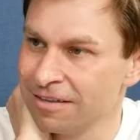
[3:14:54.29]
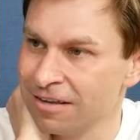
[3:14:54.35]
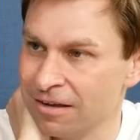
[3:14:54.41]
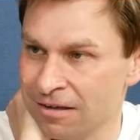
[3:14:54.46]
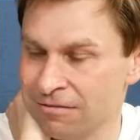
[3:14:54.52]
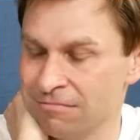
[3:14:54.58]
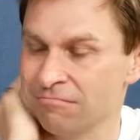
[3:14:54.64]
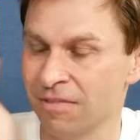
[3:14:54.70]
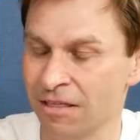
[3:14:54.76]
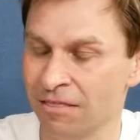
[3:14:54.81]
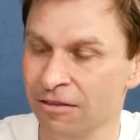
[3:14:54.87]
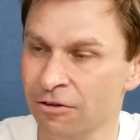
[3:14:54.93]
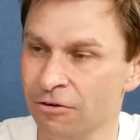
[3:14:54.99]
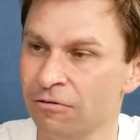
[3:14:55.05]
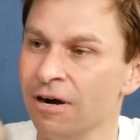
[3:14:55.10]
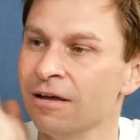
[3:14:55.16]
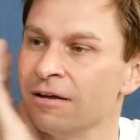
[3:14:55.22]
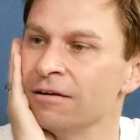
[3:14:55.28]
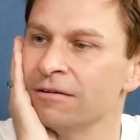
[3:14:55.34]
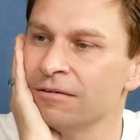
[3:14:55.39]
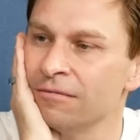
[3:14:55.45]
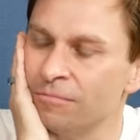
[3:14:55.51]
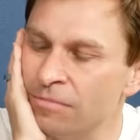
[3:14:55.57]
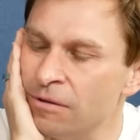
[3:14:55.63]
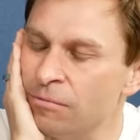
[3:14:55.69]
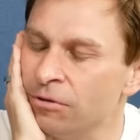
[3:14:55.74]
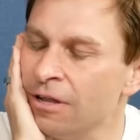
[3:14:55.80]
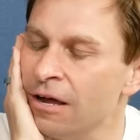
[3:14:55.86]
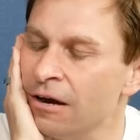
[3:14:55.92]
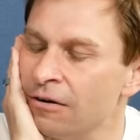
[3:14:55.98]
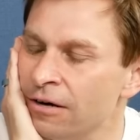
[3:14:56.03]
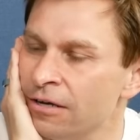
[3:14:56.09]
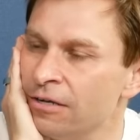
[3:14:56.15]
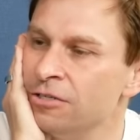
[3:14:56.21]
I think you're right. People
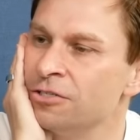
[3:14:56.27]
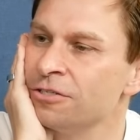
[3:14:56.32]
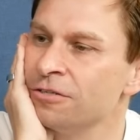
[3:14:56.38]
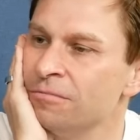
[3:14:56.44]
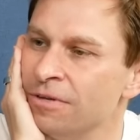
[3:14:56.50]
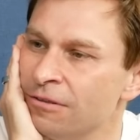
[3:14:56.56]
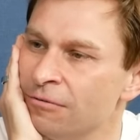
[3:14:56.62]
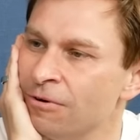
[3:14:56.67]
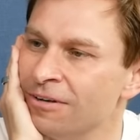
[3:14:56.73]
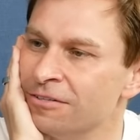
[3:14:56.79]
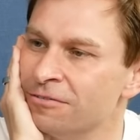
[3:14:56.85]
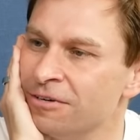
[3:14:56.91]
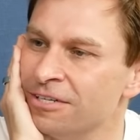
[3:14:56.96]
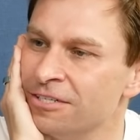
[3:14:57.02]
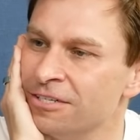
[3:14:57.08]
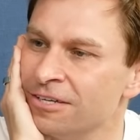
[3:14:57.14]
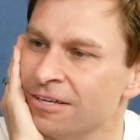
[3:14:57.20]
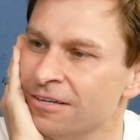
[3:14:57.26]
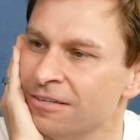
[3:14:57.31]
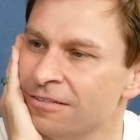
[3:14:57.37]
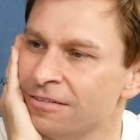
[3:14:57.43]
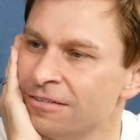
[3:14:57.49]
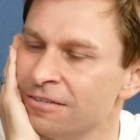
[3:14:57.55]
our age should be the ones raising kids.